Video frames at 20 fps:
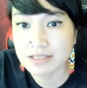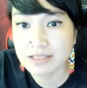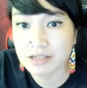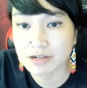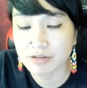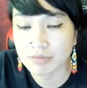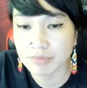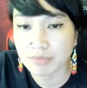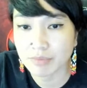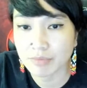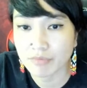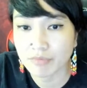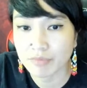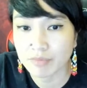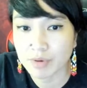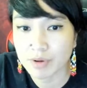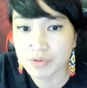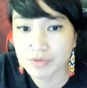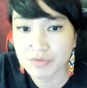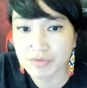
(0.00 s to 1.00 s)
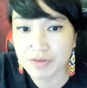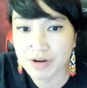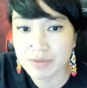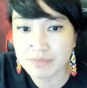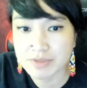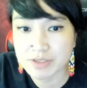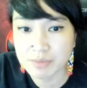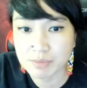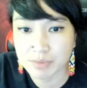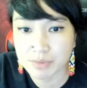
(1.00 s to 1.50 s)
They're both from
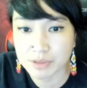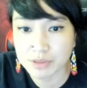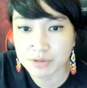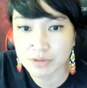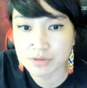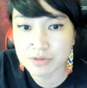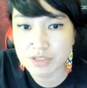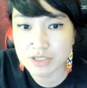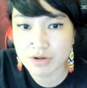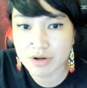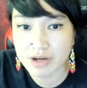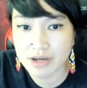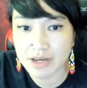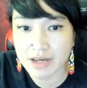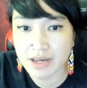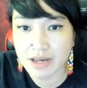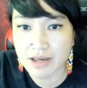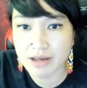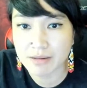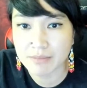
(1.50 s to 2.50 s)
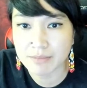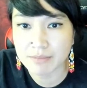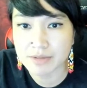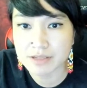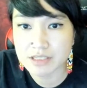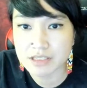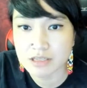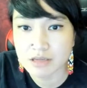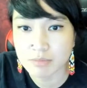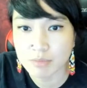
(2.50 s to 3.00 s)
Cebu, so I am
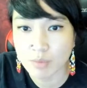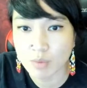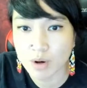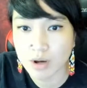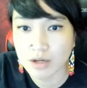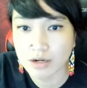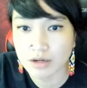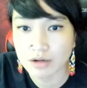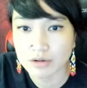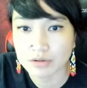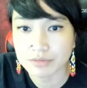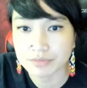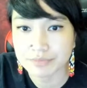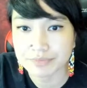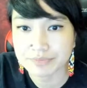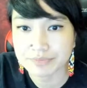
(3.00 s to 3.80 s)
Cebuano.